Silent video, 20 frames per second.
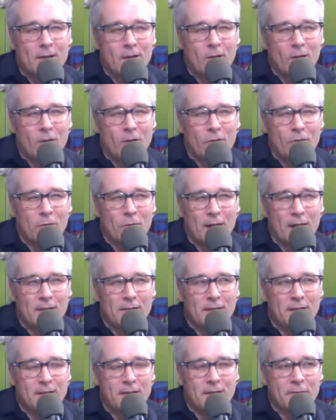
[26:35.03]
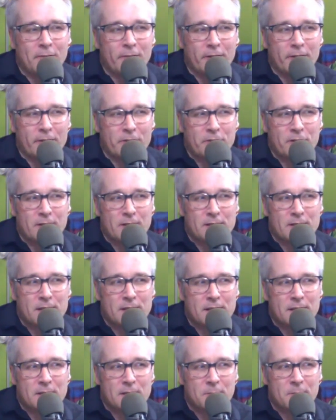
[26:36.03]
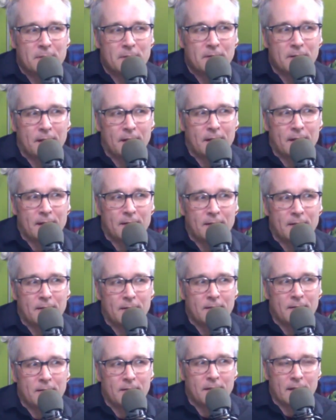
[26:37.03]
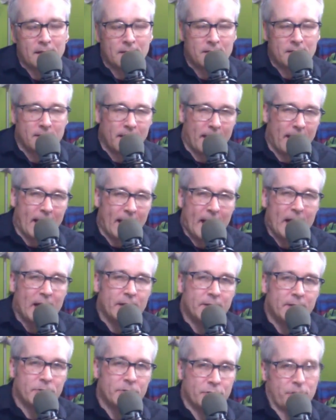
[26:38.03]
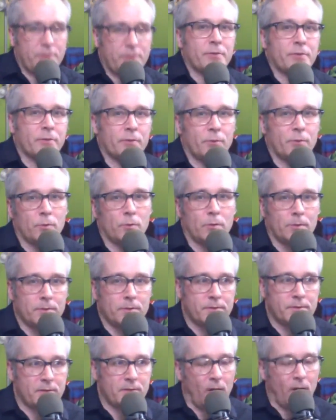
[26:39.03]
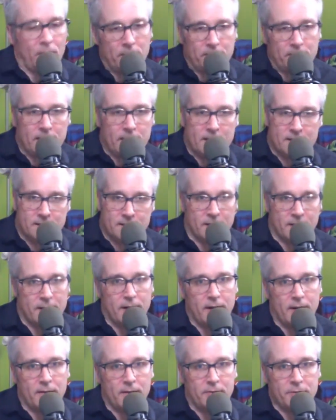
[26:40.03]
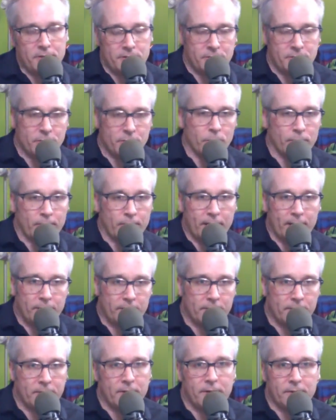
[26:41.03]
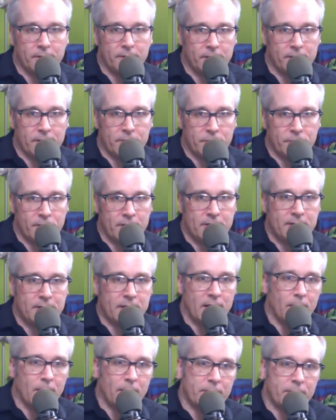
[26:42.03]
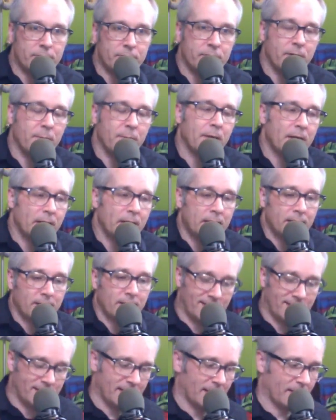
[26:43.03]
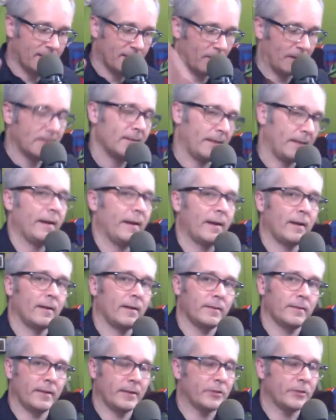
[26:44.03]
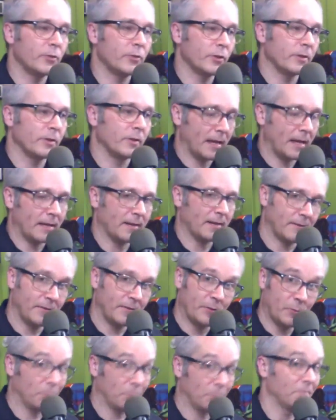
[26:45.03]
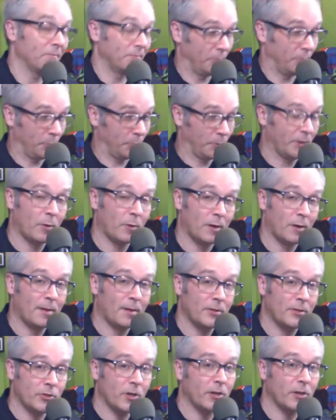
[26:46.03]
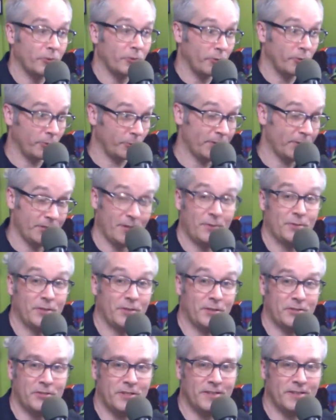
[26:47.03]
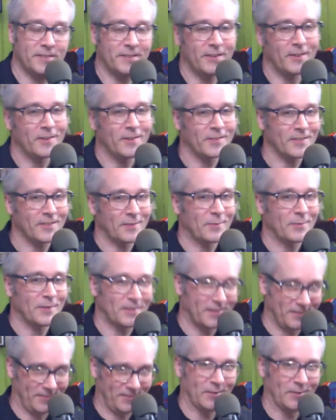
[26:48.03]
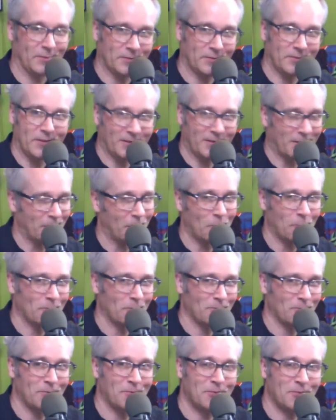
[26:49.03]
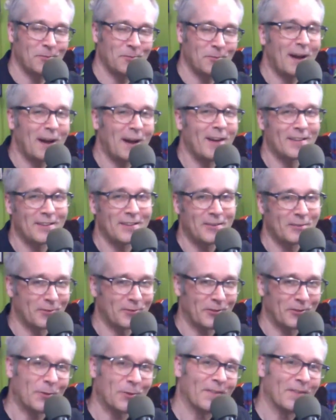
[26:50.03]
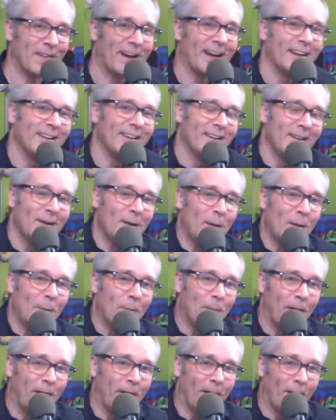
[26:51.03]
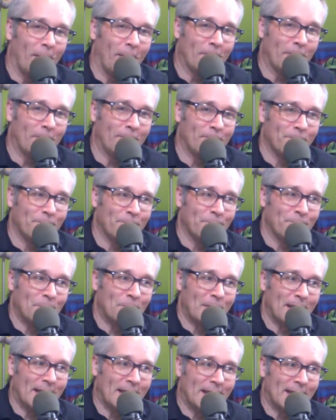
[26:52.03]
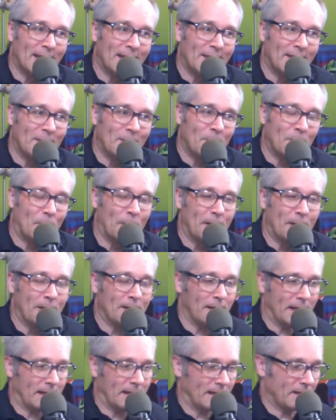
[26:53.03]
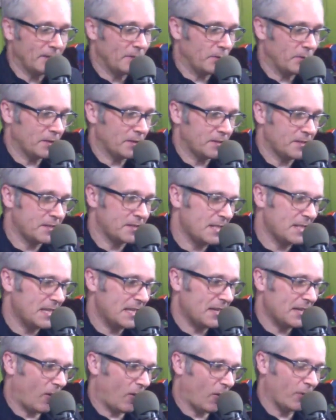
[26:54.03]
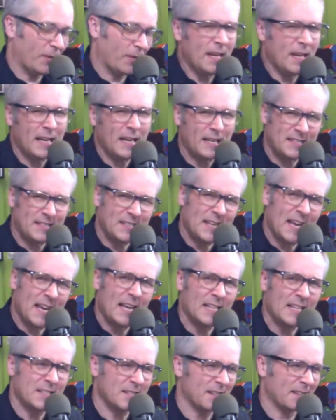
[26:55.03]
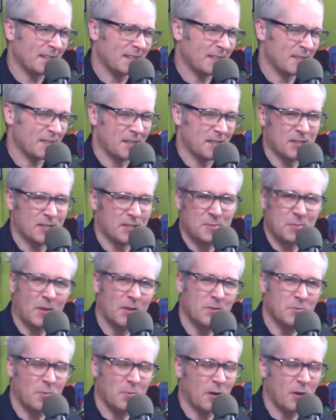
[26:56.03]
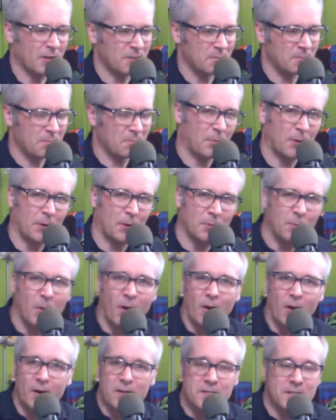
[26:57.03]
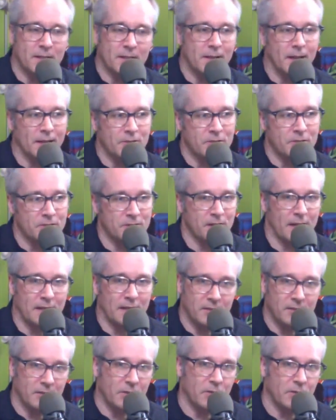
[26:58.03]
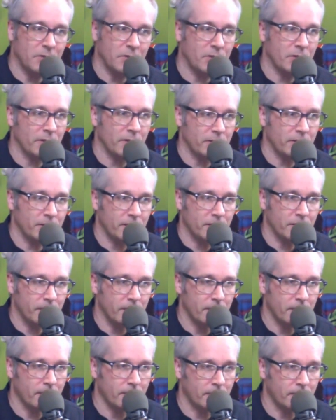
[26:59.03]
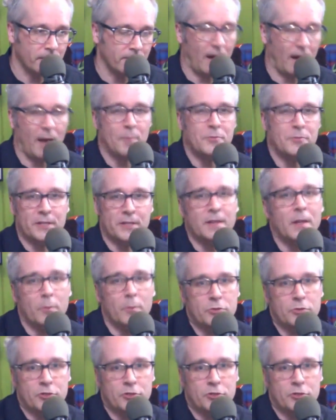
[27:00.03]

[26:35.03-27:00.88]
also not not to fetishize things, but like like they had Chester Gould's art desk there. Chester Gould, the guy who did the Dick Tracy comic strip, hmm. it's like right there, and like you could like if you if you really want to be a jerk, you could reach out and touch it. You know, it's like but they'll they, they won't smile at you for doing that, but um. But like you can see all the ink stains and like these these smudge marks and burn marks and like just like the the the this object that was